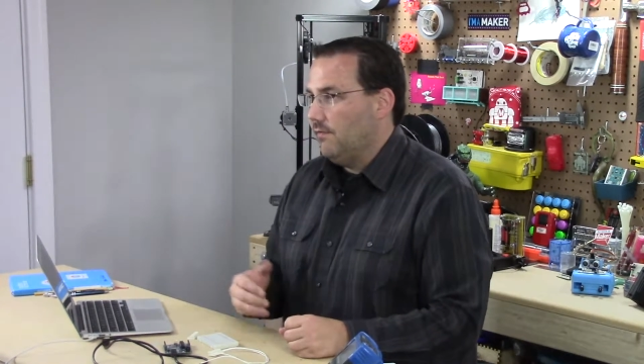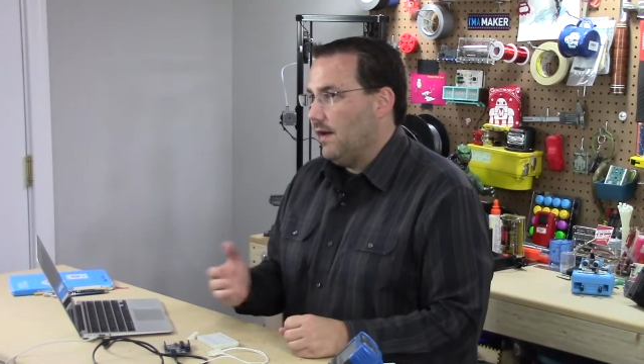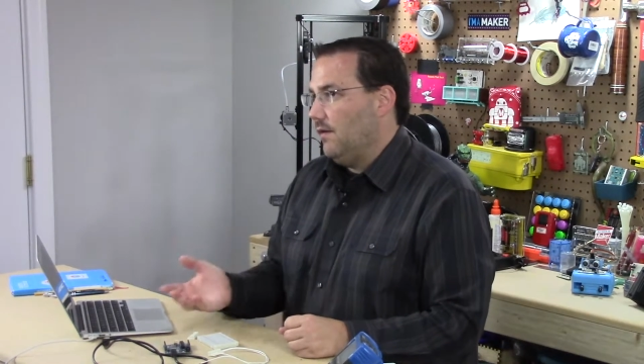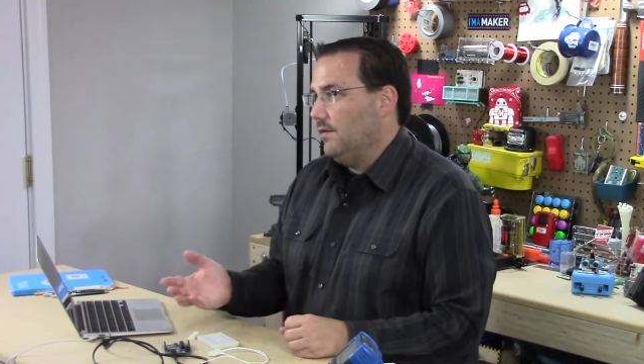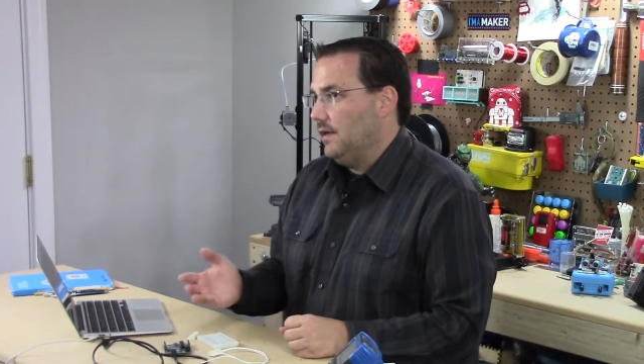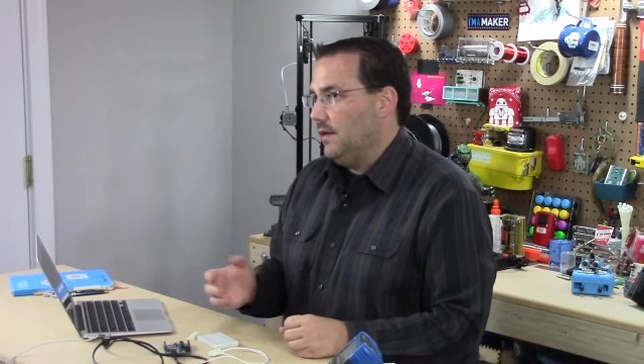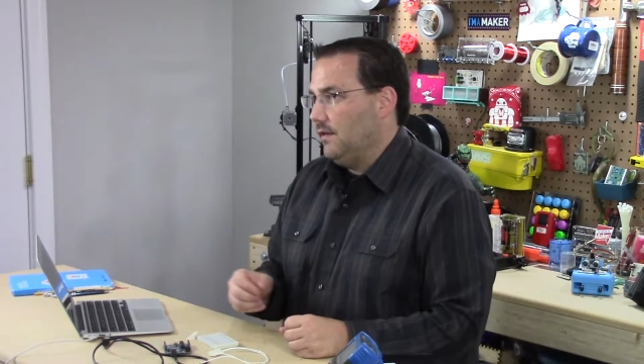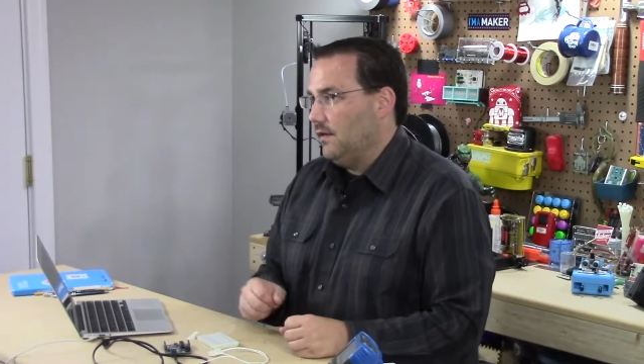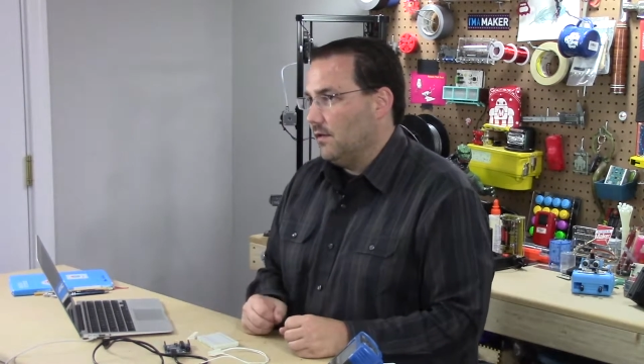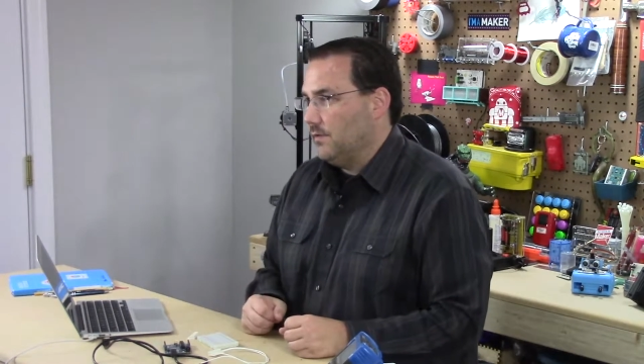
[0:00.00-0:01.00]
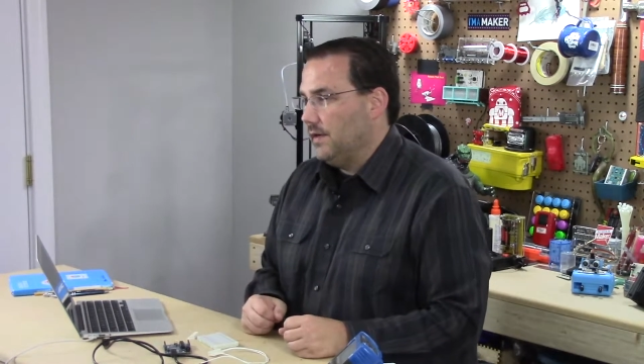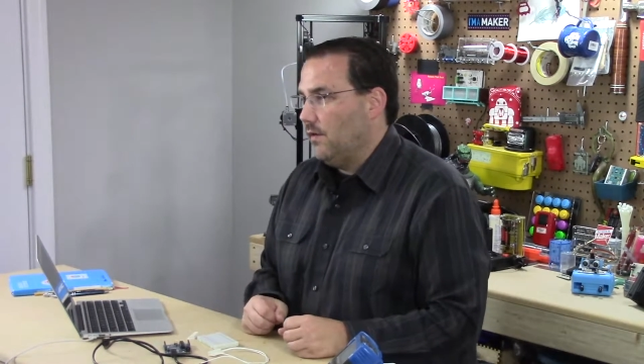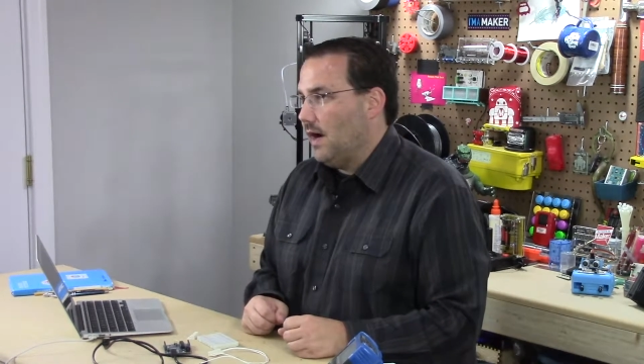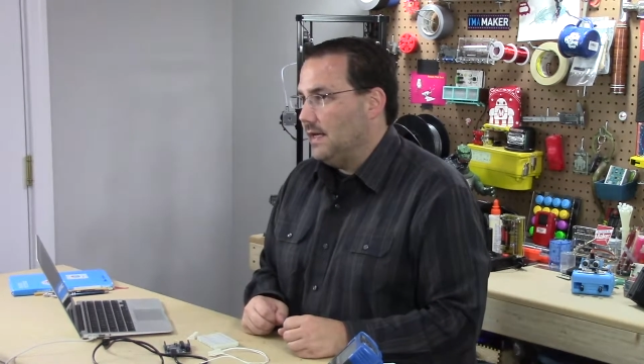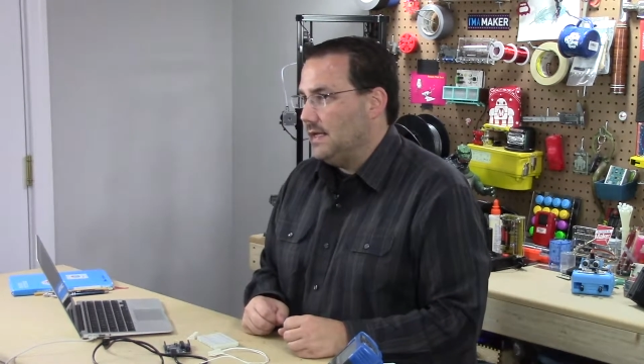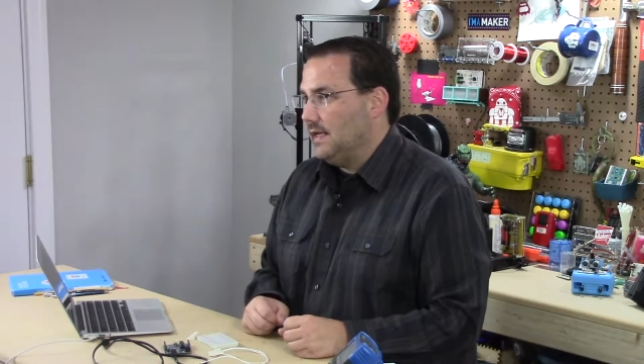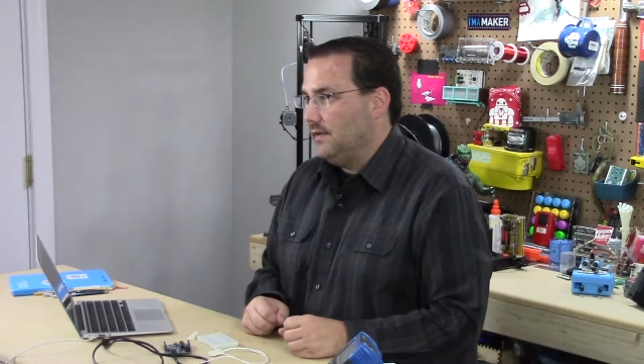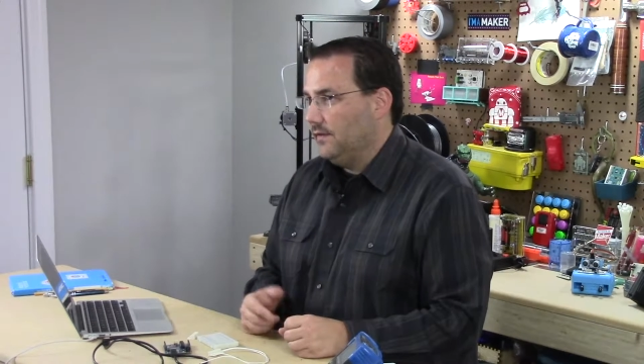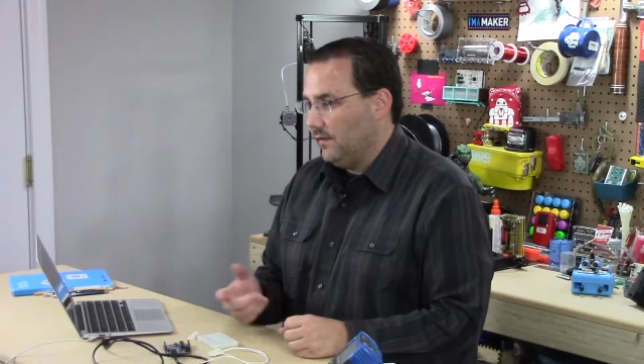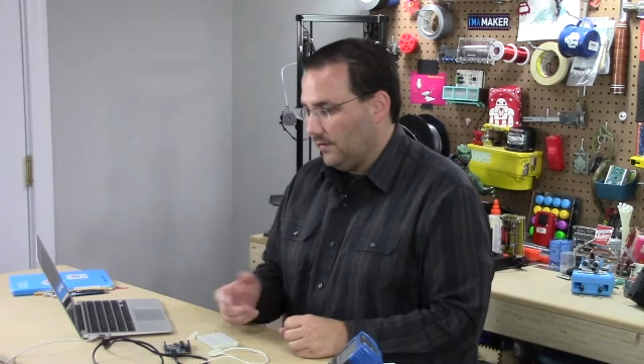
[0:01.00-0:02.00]
found in the Arduino
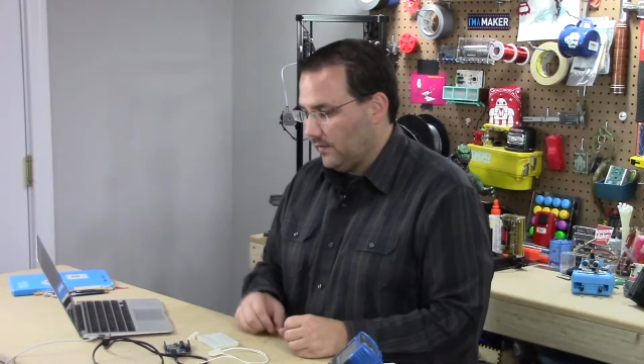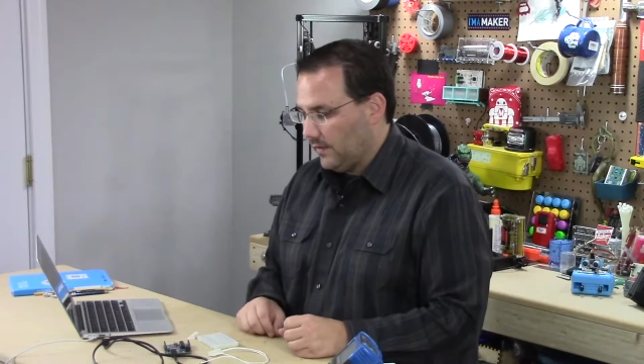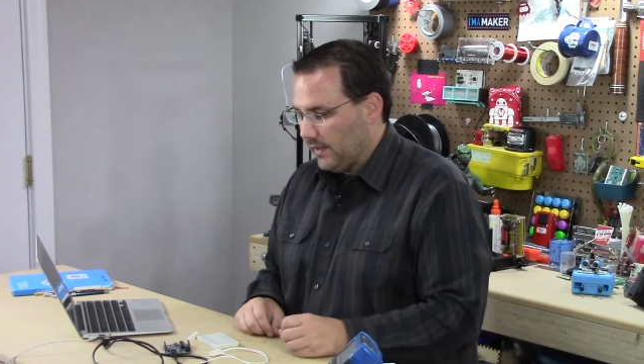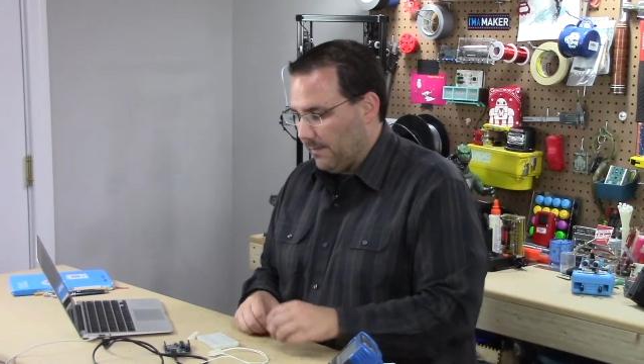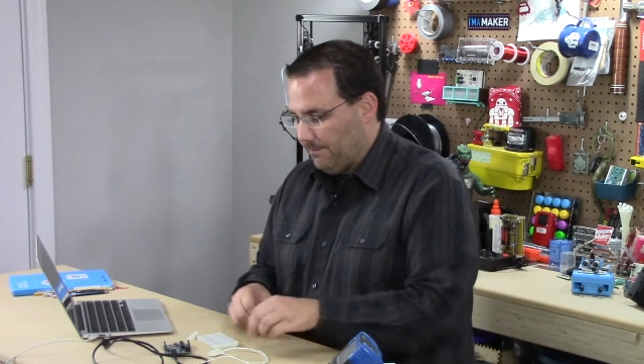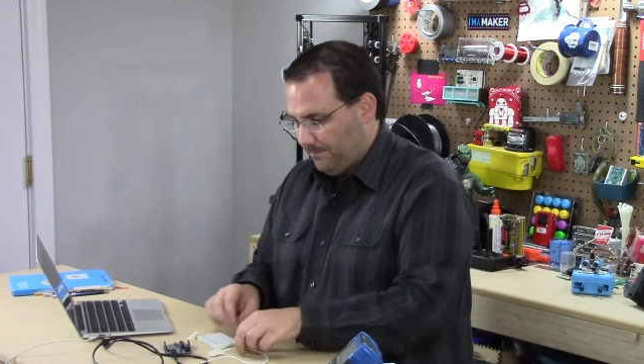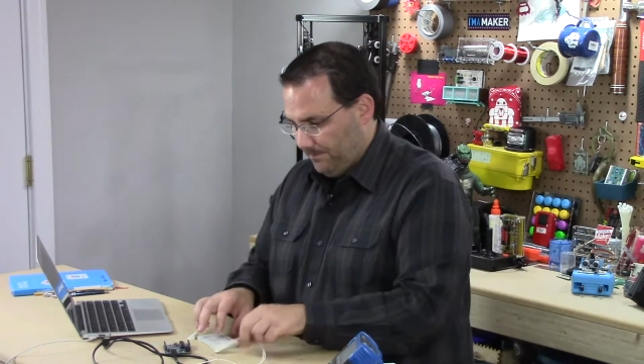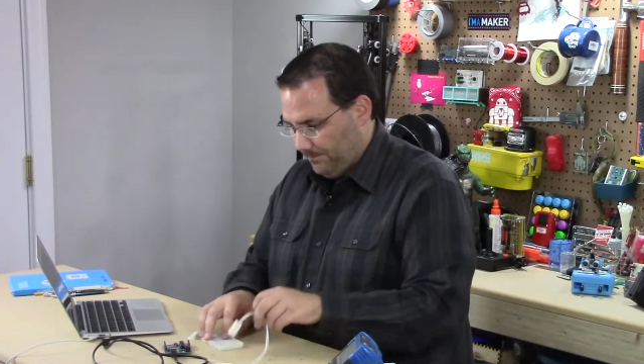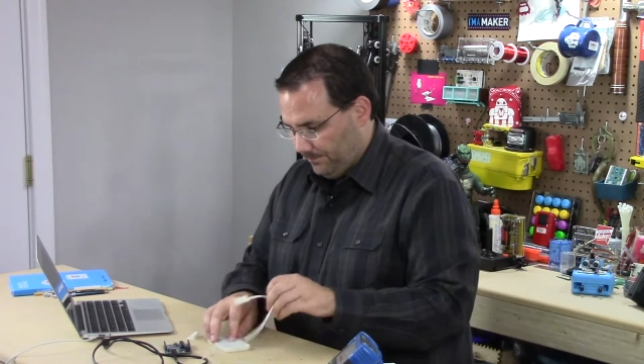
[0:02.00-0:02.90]
IDE, so let's hook it up.